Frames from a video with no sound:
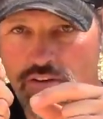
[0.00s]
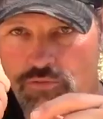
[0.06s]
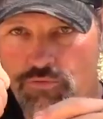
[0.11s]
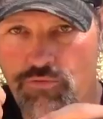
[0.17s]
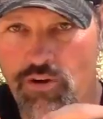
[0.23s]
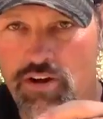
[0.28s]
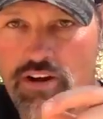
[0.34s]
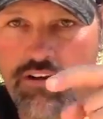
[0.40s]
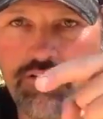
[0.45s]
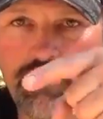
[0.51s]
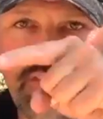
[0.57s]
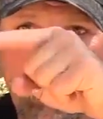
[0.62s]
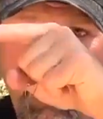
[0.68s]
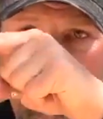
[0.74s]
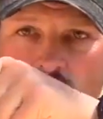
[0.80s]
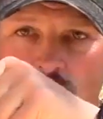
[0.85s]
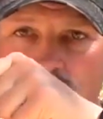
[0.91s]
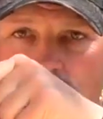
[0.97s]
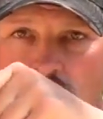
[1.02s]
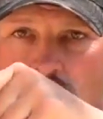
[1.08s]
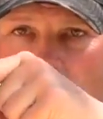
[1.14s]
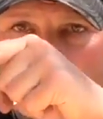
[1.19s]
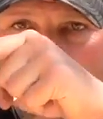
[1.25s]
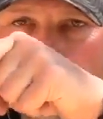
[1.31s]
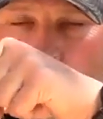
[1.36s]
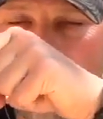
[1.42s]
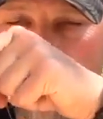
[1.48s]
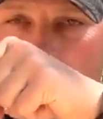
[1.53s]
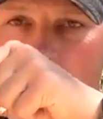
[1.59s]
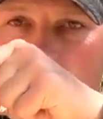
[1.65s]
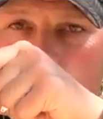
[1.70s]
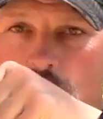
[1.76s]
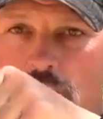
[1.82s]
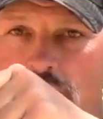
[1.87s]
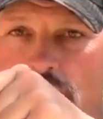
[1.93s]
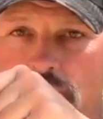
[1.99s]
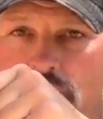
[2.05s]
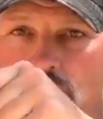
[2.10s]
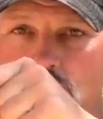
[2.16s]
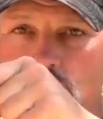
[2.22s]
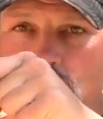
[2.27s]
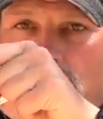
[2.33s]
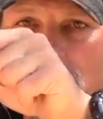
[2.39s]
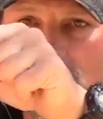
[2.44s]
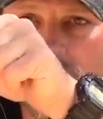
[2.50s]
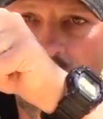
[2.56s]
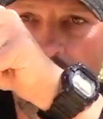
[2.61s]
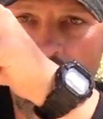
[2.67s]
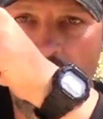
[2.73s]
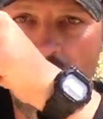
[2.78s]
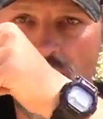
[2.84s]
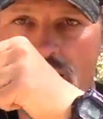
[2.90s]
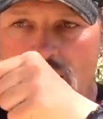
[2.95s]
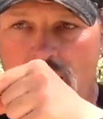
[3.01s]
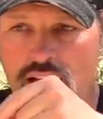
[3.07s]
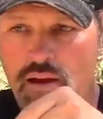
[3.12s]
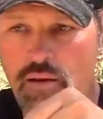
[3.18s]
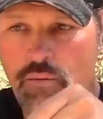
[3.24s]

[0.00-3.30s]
it in front of yourself, put on whatever you want to tie,